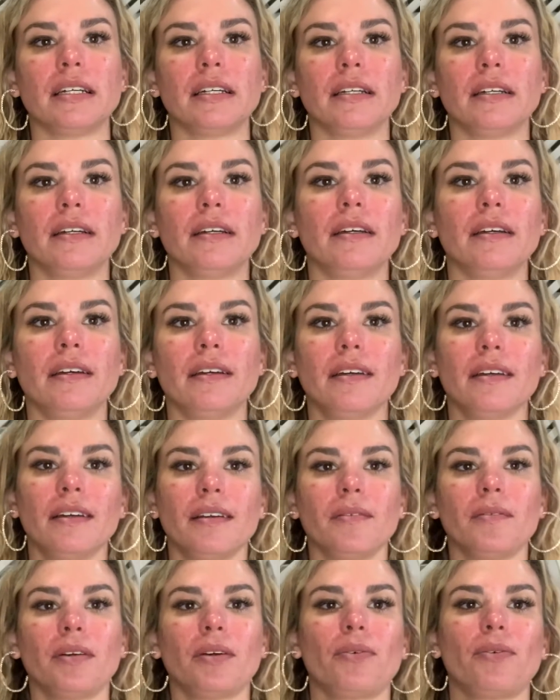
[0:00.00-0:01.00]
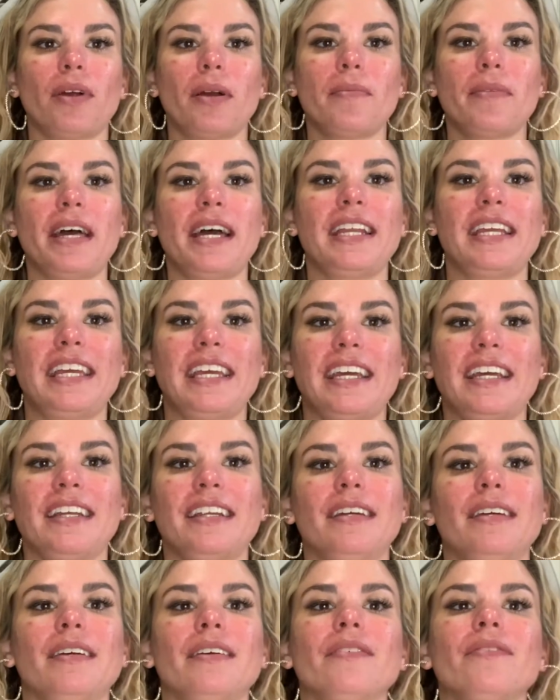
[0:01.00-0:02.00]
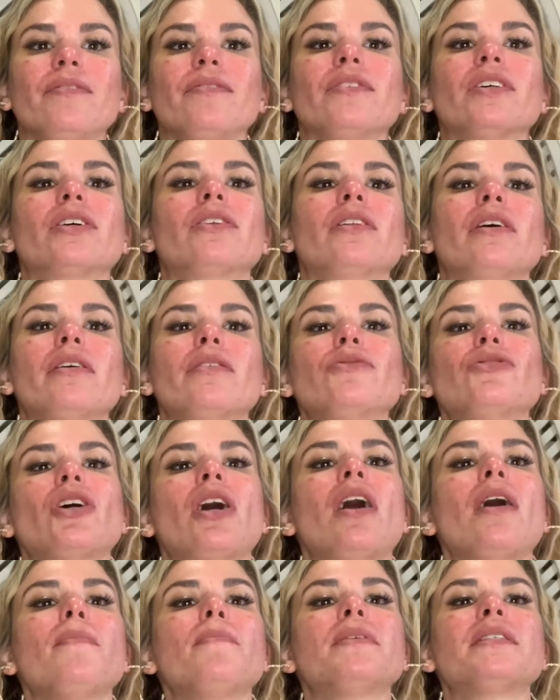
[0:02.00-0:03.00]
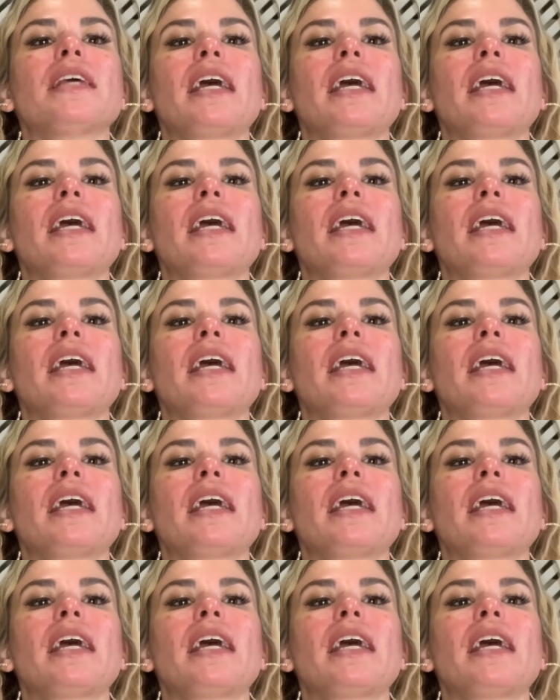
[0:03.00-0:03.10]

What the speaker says: I'm gonna rub that in. The Glow Drops